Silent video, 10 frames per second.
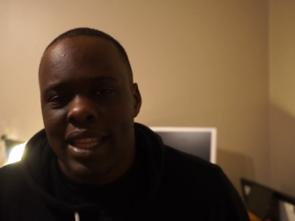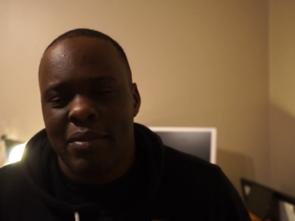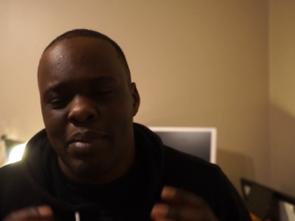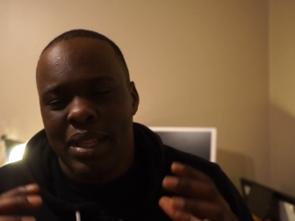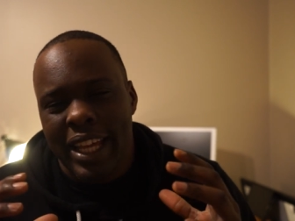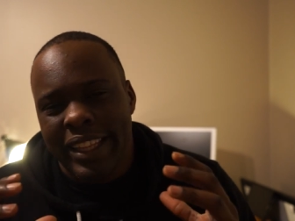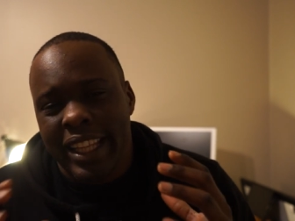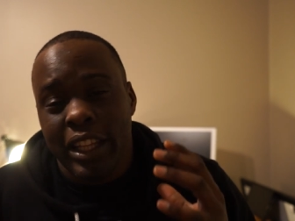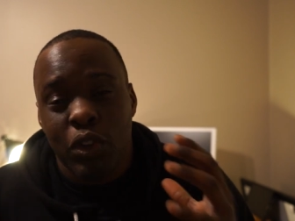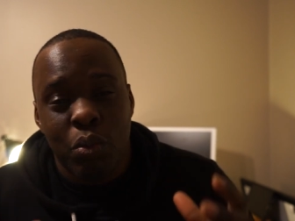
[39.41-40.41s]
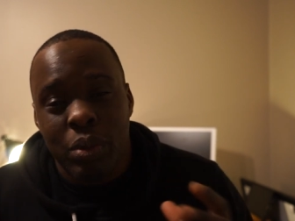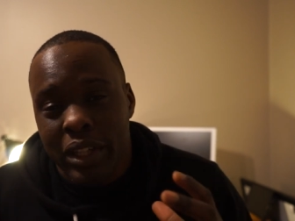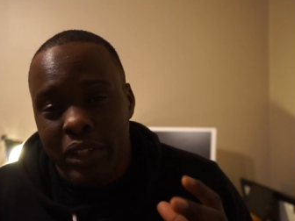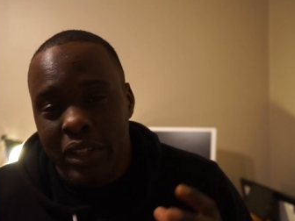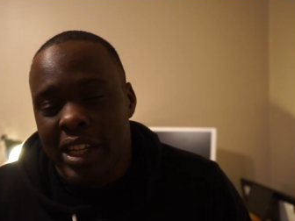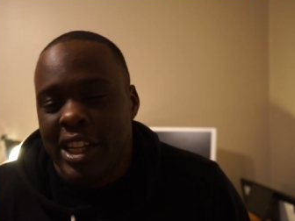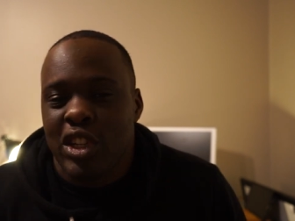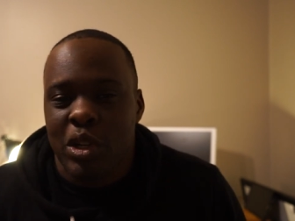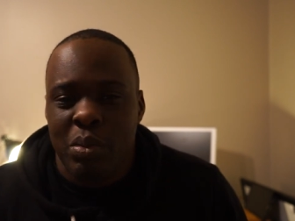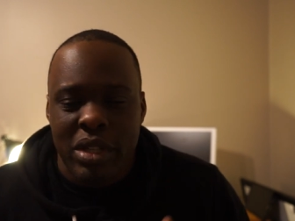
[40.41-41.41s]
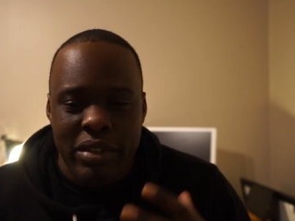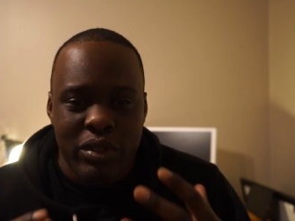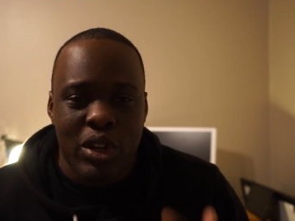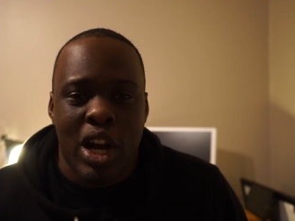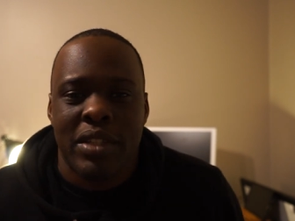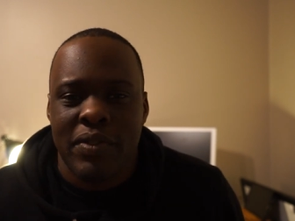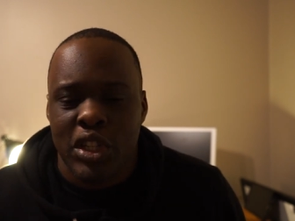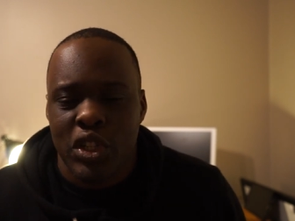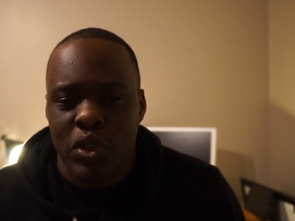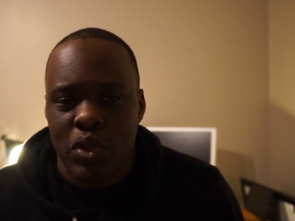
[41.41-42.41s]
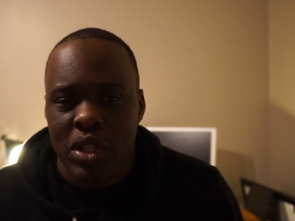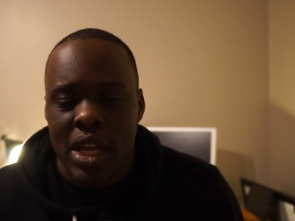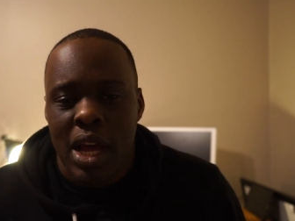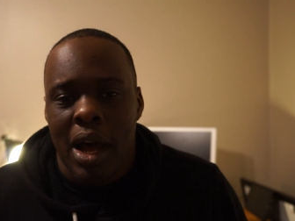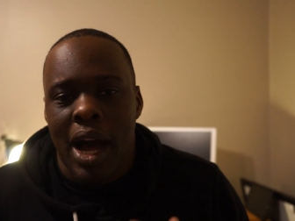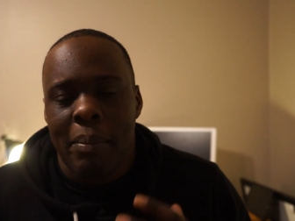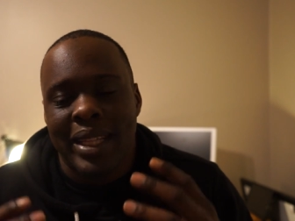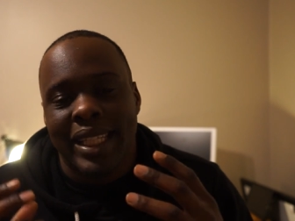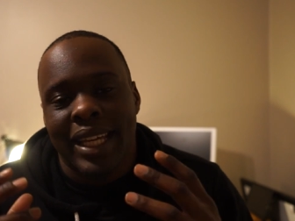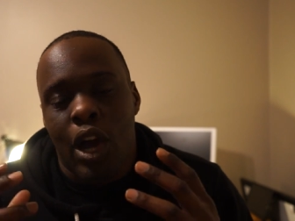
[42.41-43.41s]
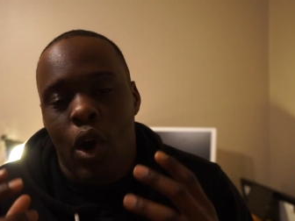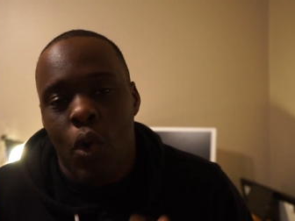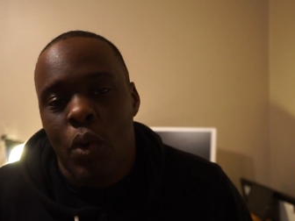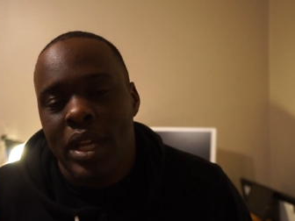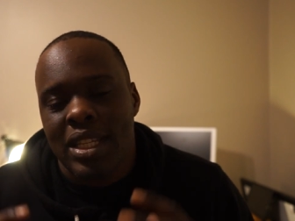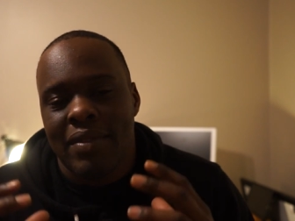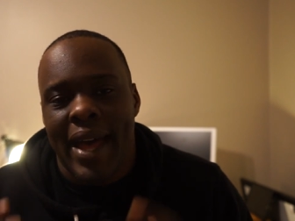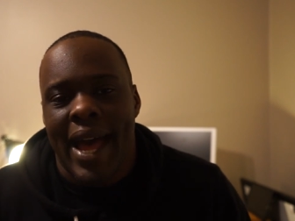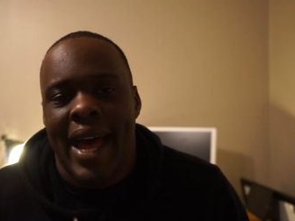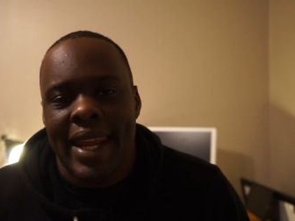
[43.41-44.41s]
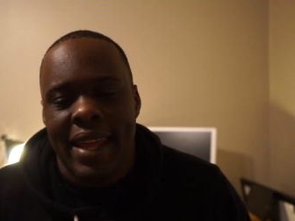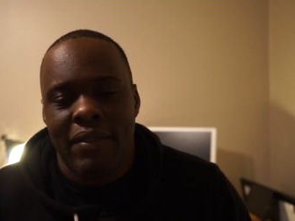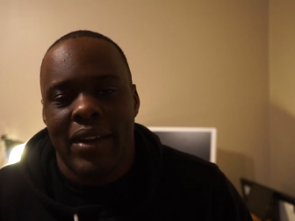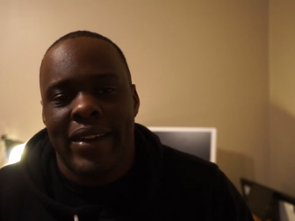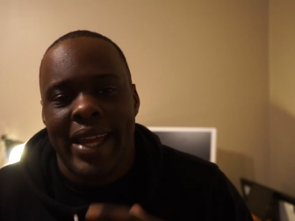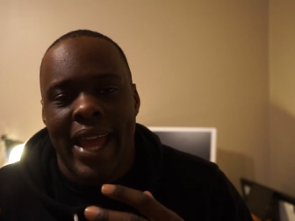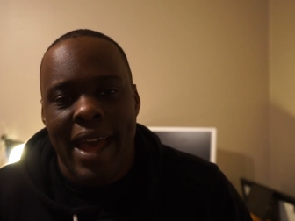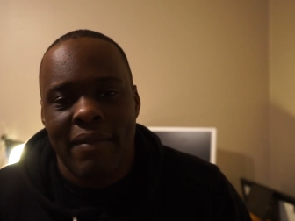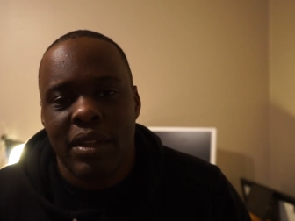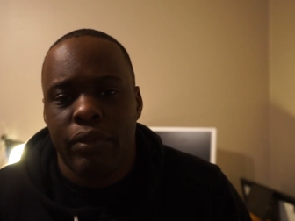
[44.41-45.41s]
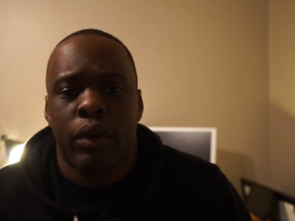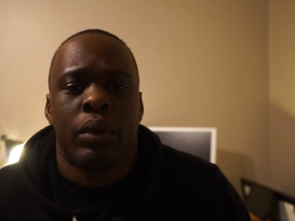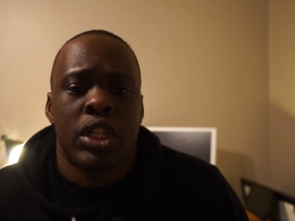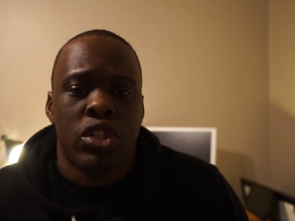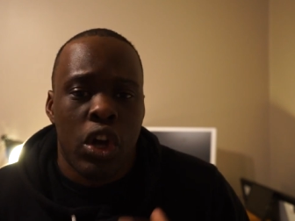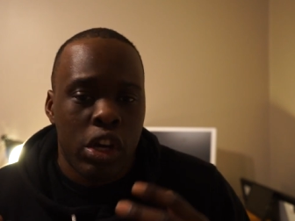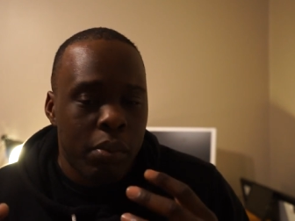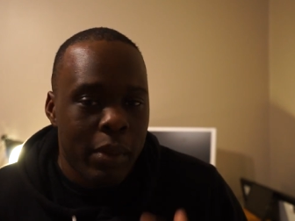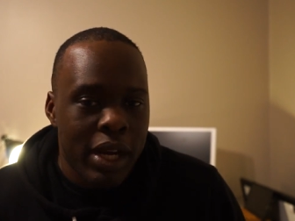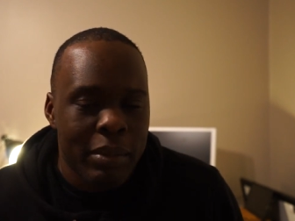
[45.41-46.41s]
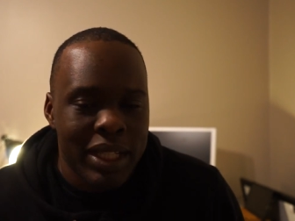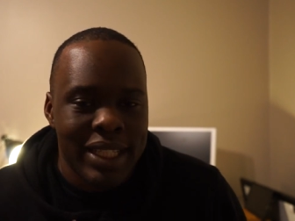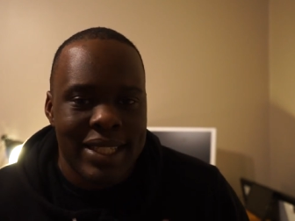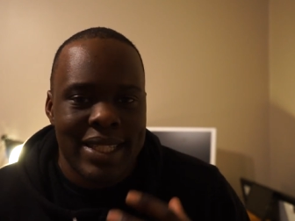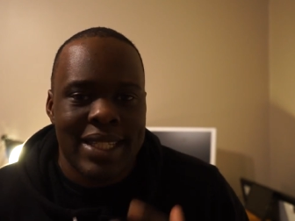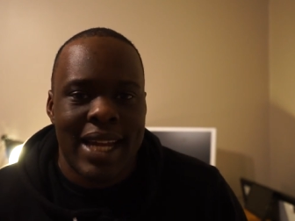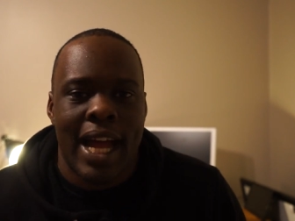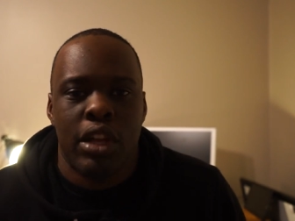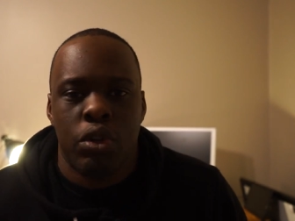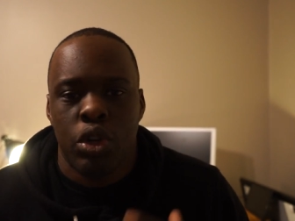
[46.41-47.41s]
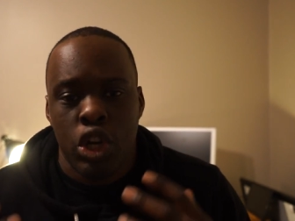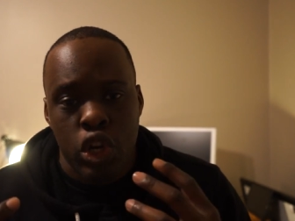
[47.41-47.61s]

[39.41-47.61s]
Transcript: They've been like the little brother in terms of CrossFit shoes, uh, but they always have had a very heavy focus on minimalist style